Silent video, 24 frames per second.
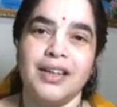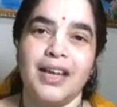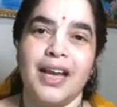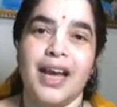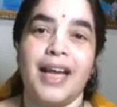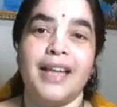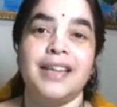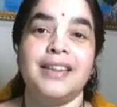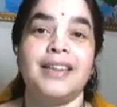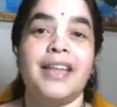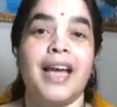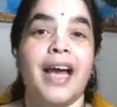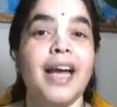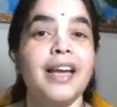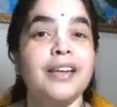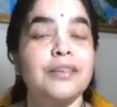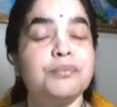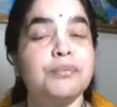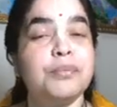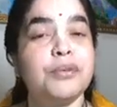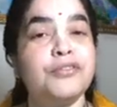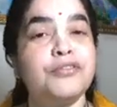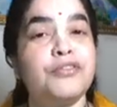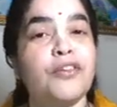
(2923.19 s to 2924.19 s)
And
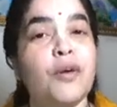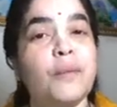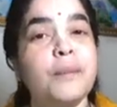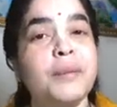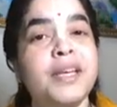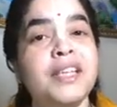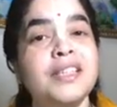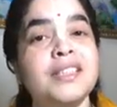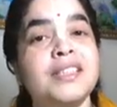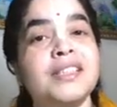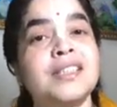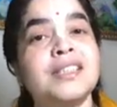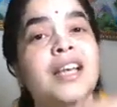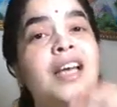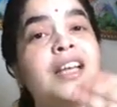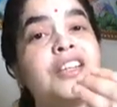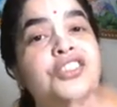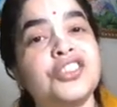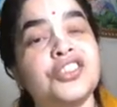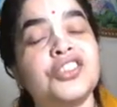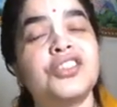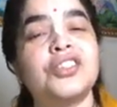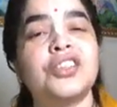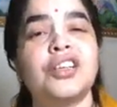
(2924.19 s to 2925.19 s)
that performing
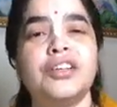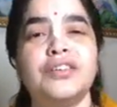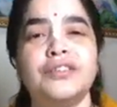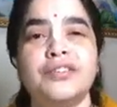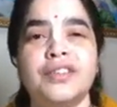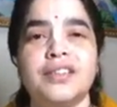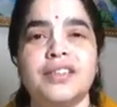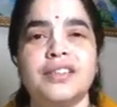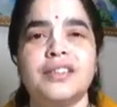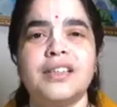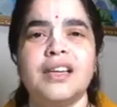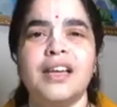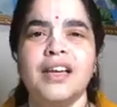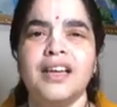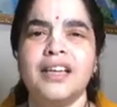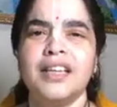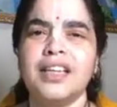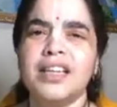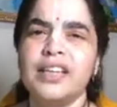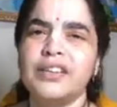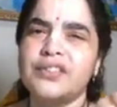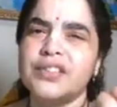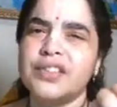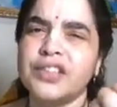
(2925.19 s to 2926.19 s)
such service
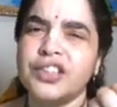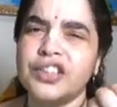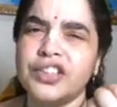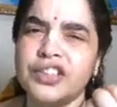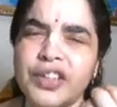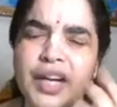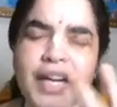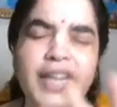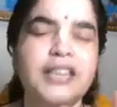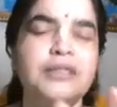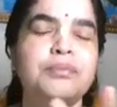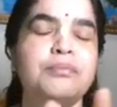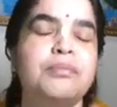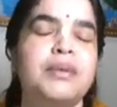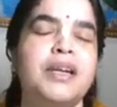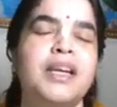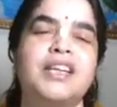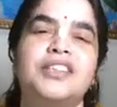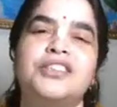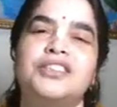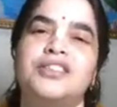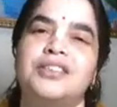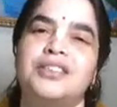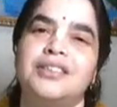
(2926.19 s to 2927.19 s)
gives great
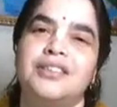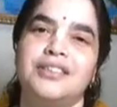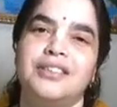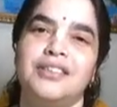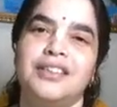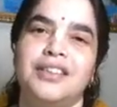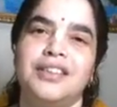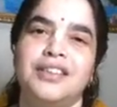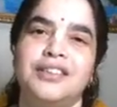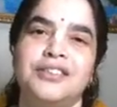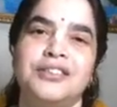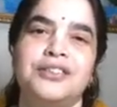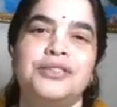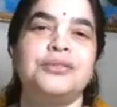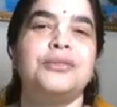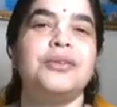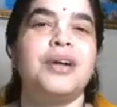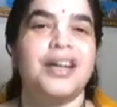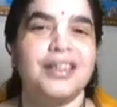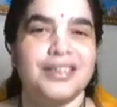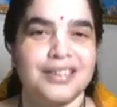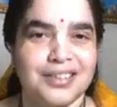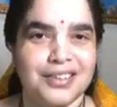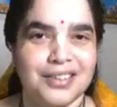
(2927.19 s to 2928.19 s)
pleasure to
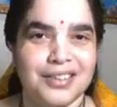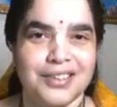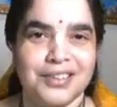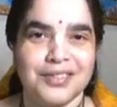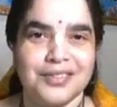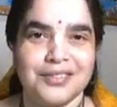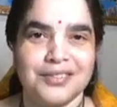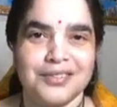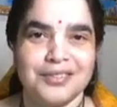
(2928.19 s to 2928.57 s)
us,